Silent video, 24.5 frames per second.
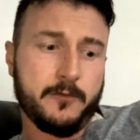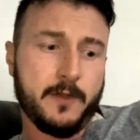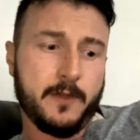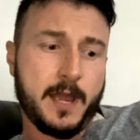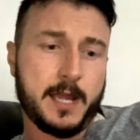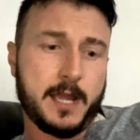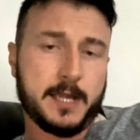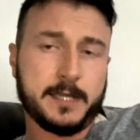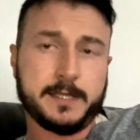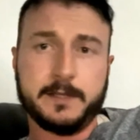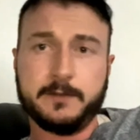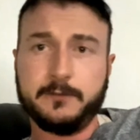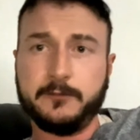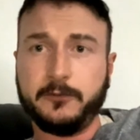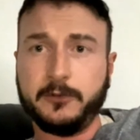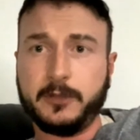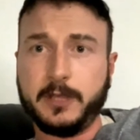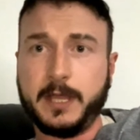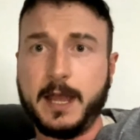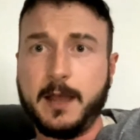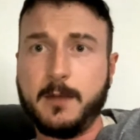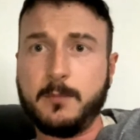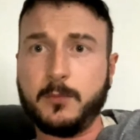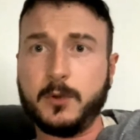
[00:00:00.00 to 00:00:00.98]
acting for
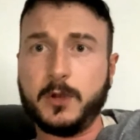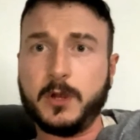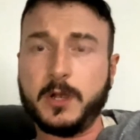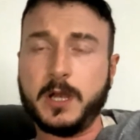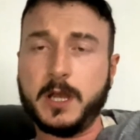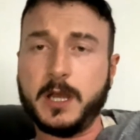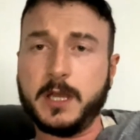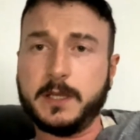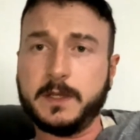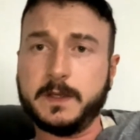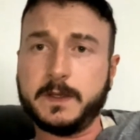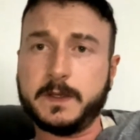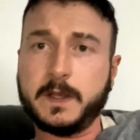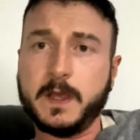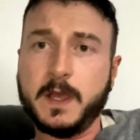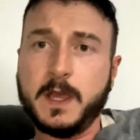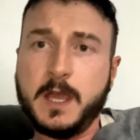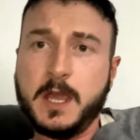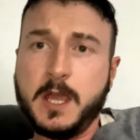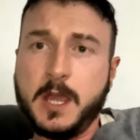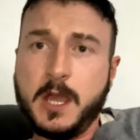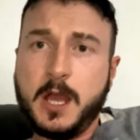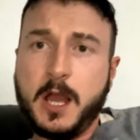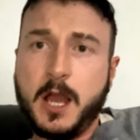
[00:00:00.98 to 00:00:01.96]
camera, and
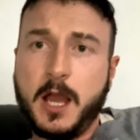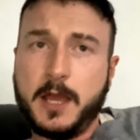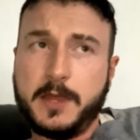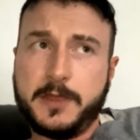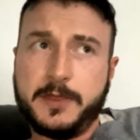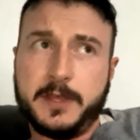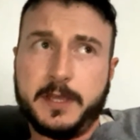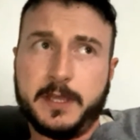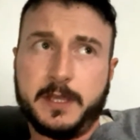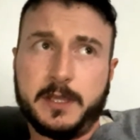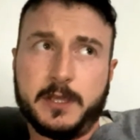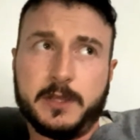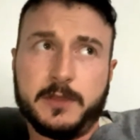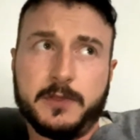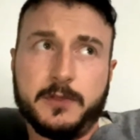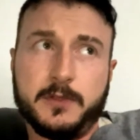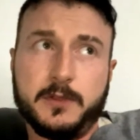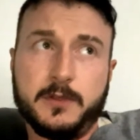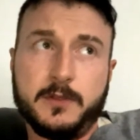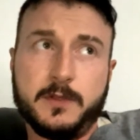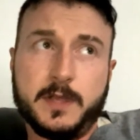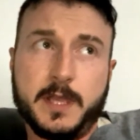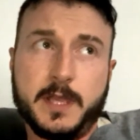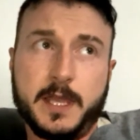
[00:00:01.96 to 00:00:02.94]
I think
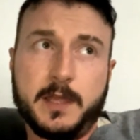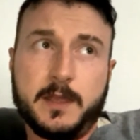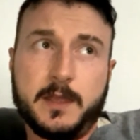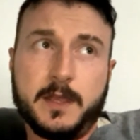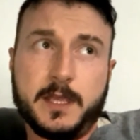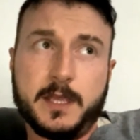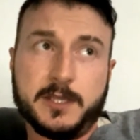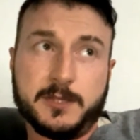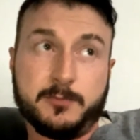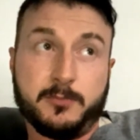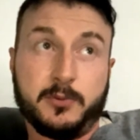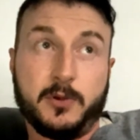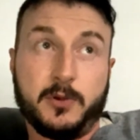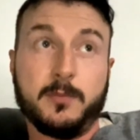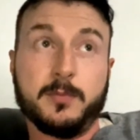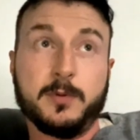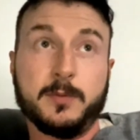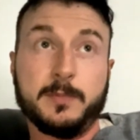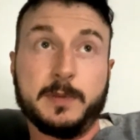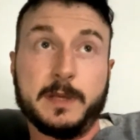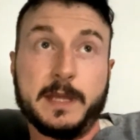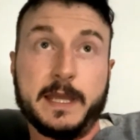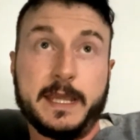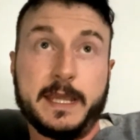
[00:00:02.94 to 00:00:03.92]
it's
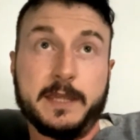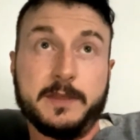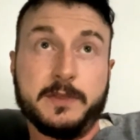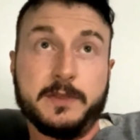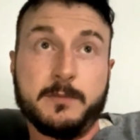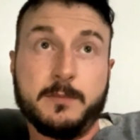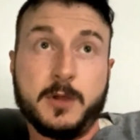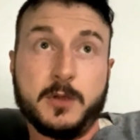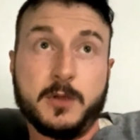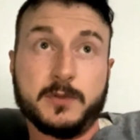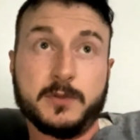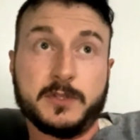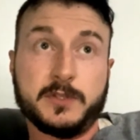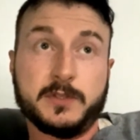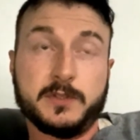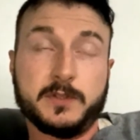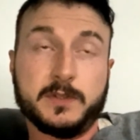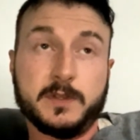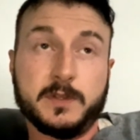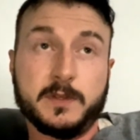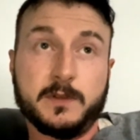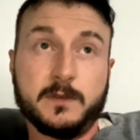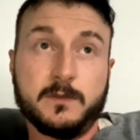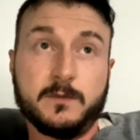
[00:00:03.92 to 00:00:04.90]
probably the most